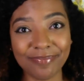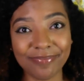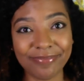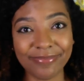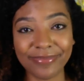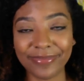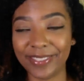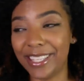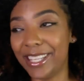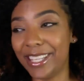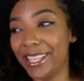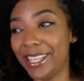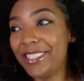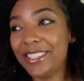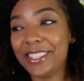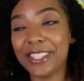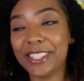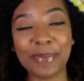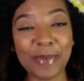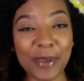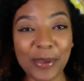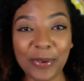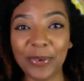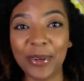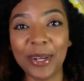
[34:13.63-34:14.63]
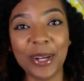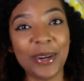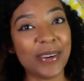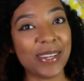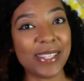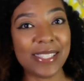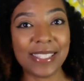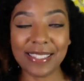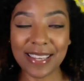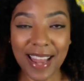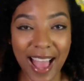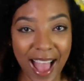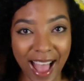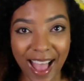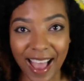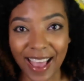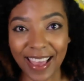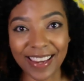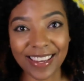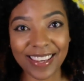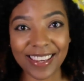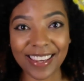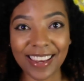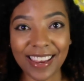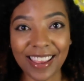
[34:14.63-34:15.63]
Let's just be real, it's
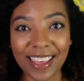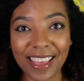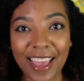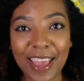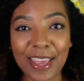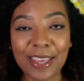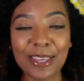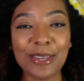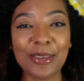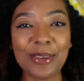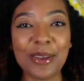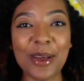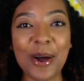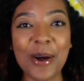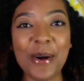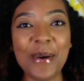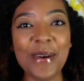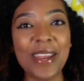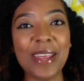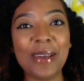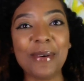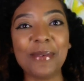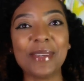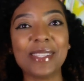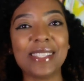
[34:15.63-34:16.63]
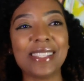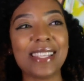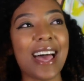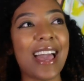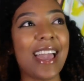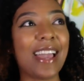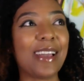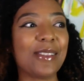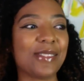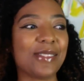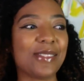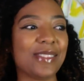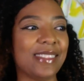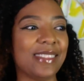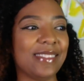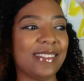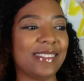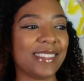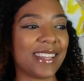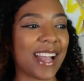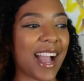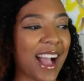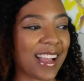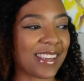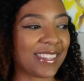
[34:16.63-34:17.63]
not. You know, and it was like,
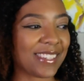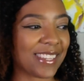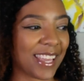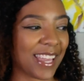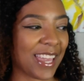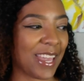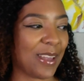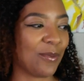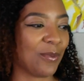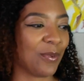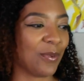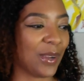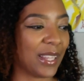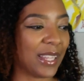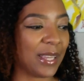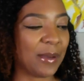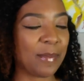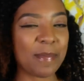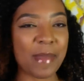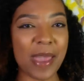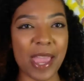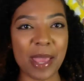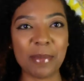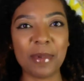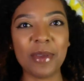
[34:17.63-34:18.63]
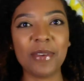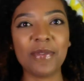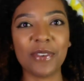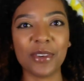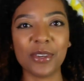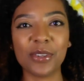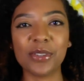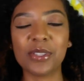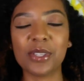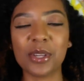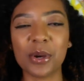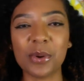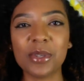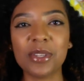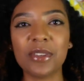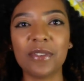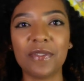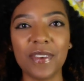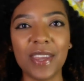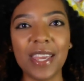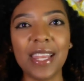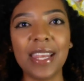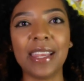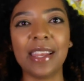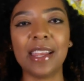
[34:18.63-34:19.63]
gosh, like, it really made me feel so
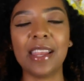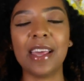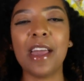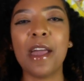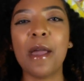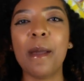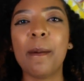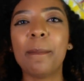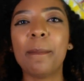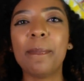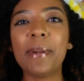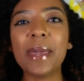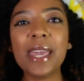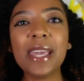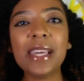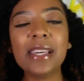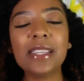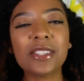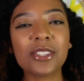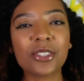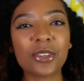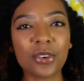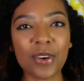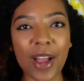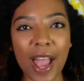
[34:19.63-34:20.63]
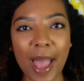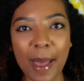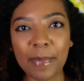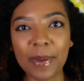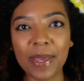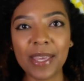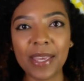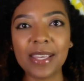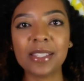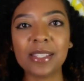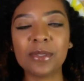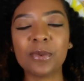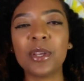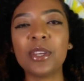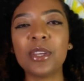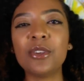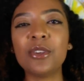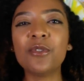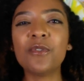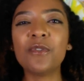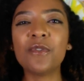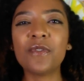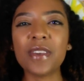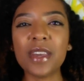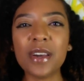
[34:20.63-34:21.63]
defeated. Being scrappy is when
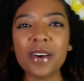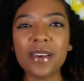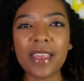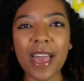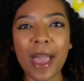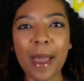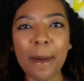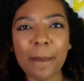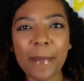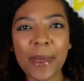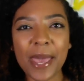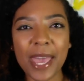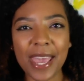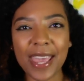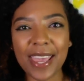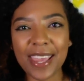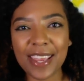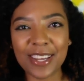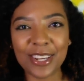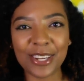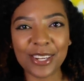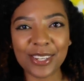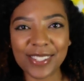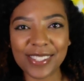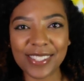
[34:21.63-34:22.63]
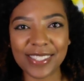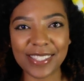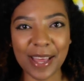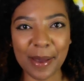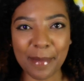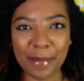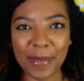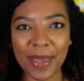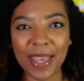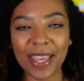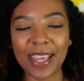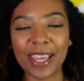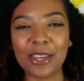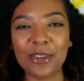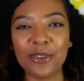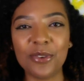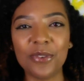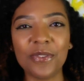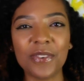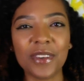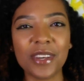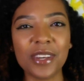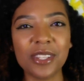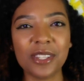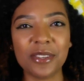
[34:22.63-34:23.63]
you feel that pit in your stomach and you
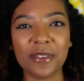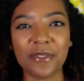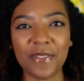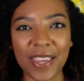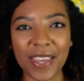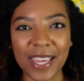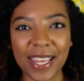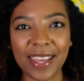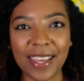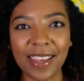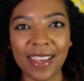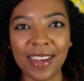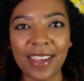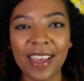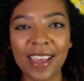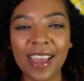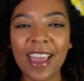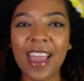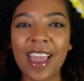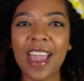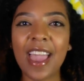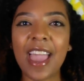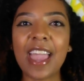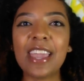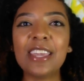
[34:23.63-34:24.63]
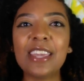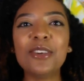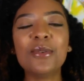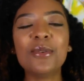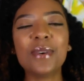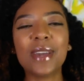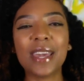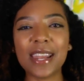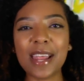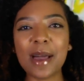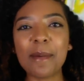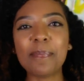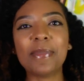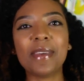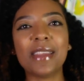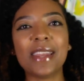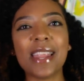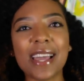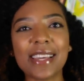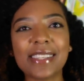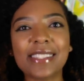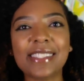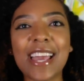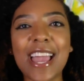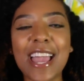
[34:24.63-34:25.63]
feel defeated and you get up the
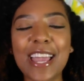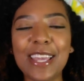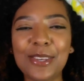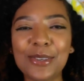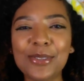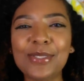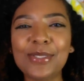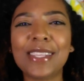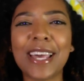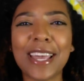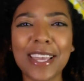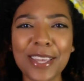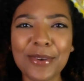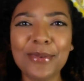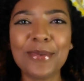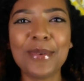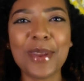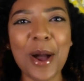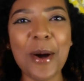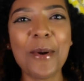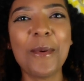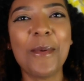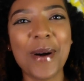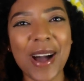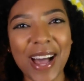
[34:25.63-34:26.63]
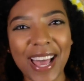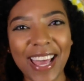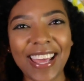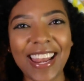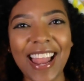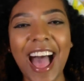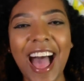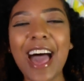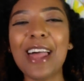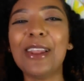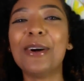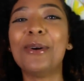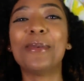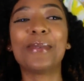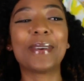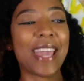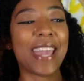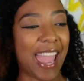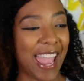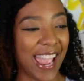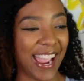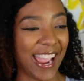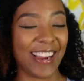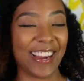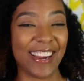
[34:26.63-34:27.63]
next day and you say, you know what? I don't
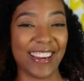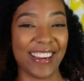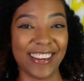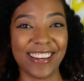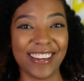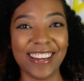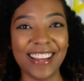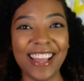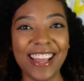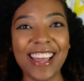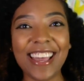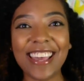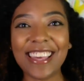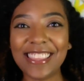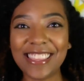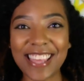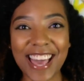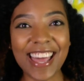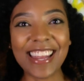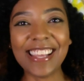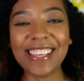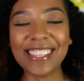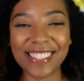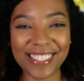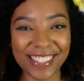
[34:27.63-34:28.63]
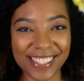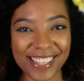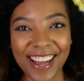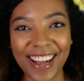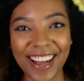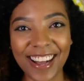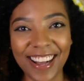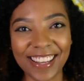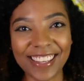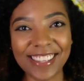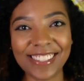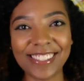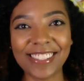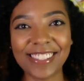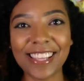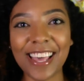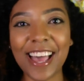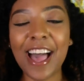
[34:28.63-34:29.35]
care that it sucks.